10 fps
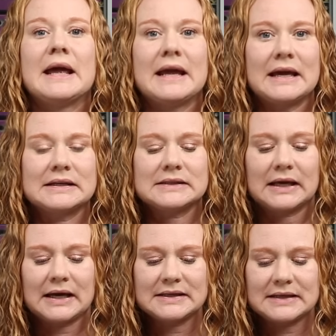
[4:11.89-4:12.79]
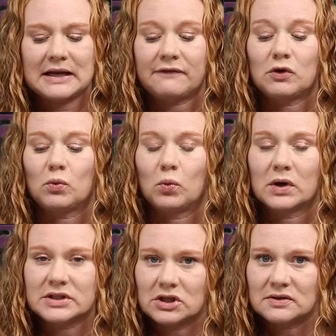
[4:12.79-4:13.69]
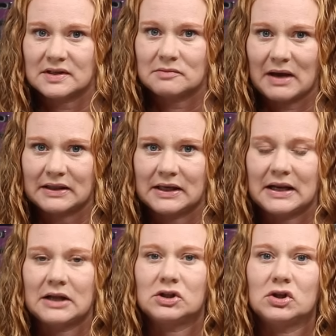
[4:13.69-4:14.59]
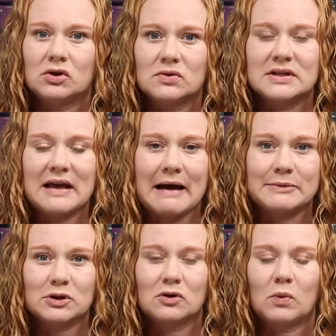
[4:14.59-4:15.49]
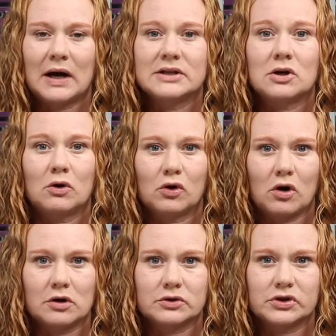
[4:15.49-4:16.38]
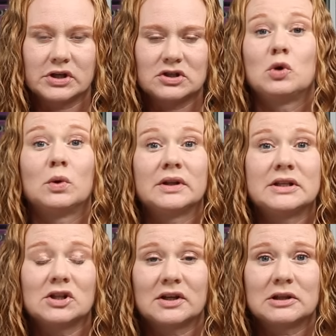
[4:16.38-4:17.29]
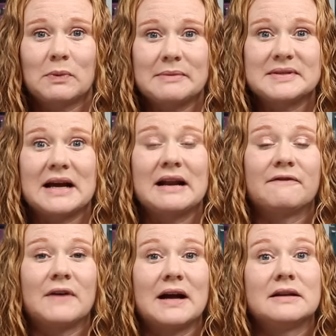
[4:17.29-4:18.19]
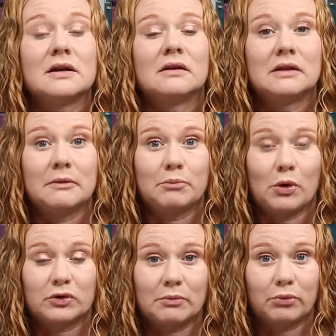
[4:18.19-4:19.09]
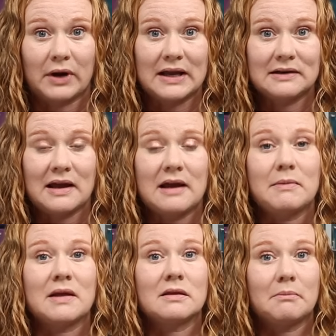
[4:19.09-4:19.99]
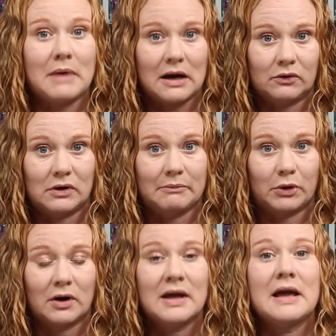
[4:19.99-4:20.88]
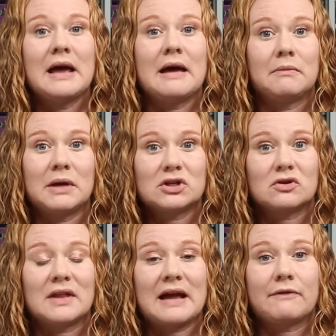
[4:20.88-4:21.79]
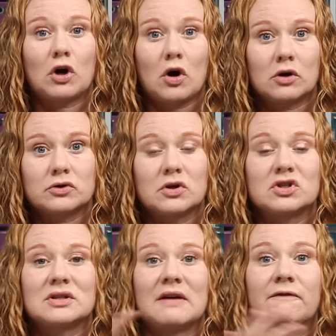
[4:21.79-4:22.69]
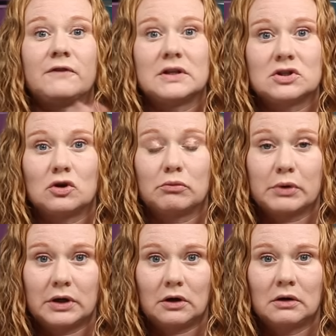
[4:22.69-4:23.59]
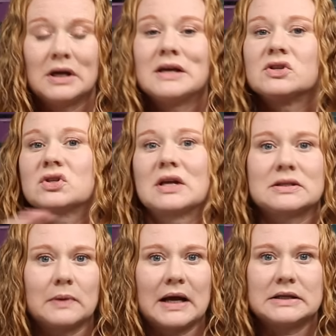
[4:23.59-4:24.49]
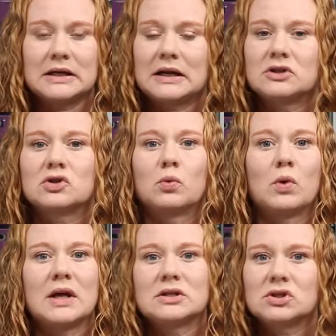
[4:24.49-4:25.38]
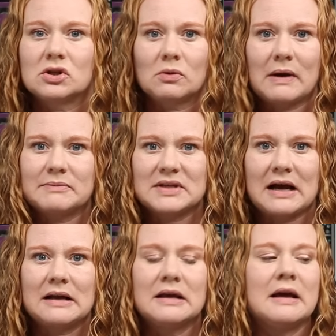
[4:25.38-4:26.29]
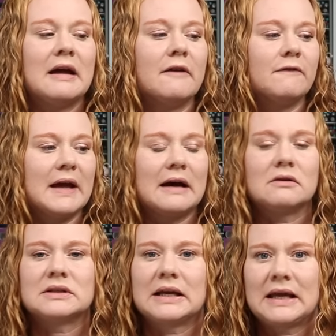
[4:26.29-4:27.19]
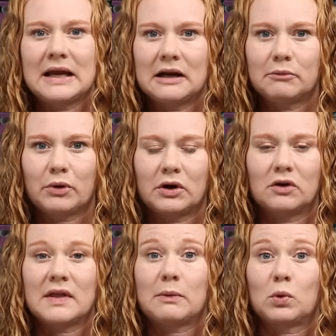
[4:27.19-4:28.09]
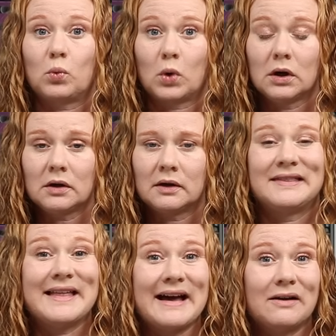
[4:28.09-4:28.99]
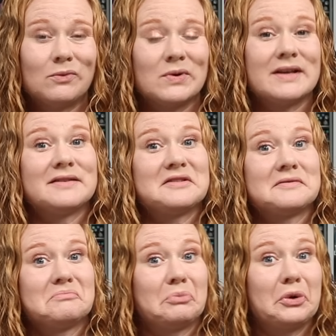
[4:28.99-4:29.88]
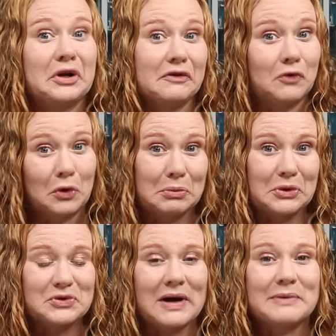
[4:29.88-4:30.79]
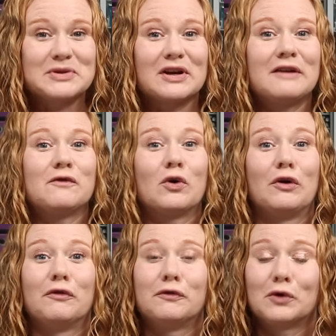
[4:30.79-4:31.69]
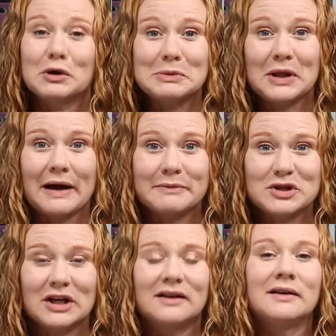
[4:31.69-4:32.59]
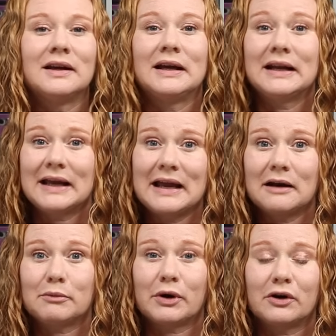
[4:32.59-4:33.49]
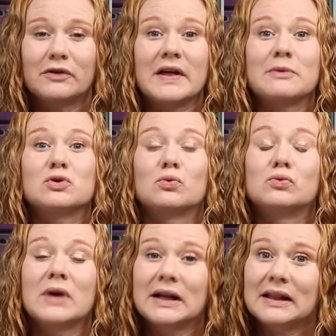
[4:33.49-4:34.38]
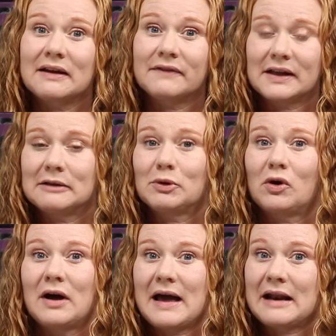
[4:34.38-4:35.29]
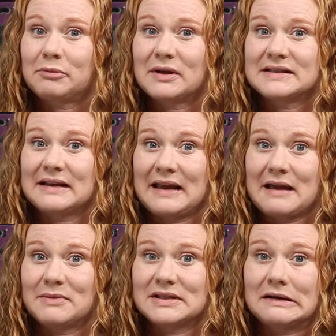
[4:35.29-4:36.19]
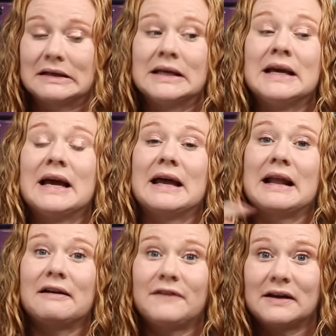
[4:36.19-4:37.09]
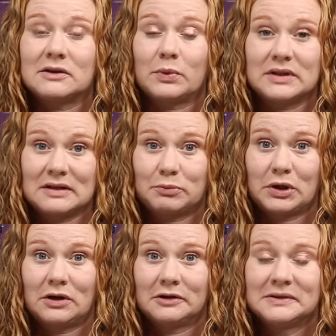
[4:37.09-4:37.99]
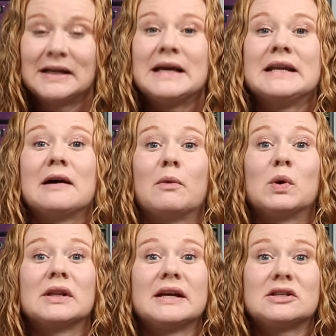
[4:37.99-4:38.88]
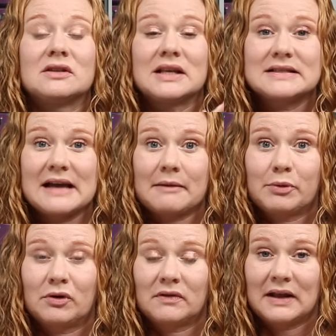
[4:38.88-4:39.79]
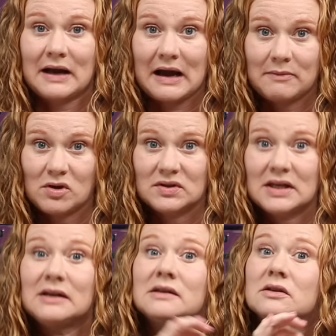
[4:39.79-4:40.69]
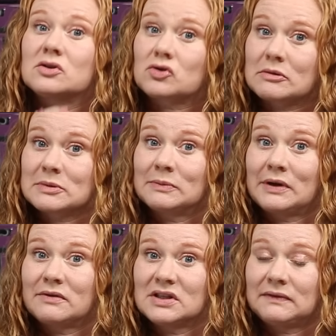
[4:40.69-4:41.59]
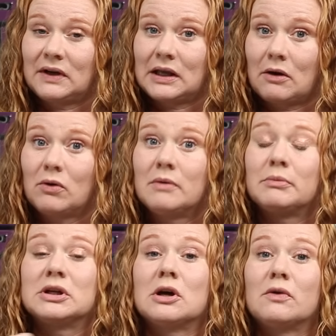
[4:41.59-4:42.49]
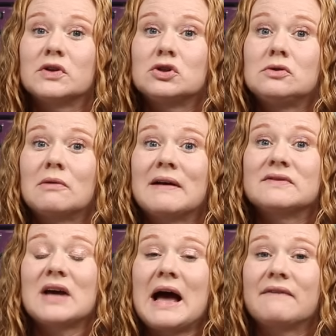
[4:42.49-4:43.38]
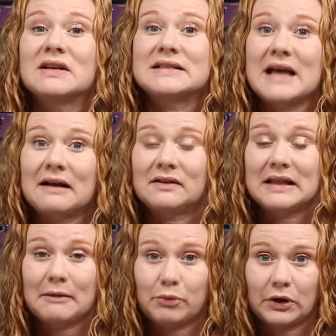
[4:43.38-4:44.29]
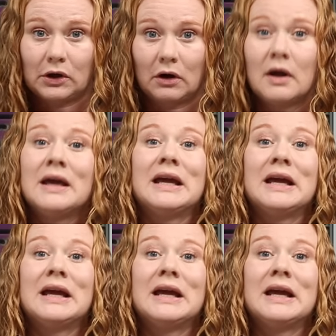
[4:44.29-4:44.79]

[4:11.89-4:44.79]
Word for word: And like I said, if you want to use this method and use the Absolute White toner cartridges, you will need to look at the website and find the, both the brand name and the model number, and make sure they have a cartridge that fits your printer. So that's what I did. I just went to the website and found a Canon printer that would work. That was pretty affordable. So I was looking for an affordable option in a Canon printer that was readily available at a place like Amazon, and I found it with this printer. Now I will link to the exact printer that I'm using in the description below this video, but know that you don't have to have exactly that printer.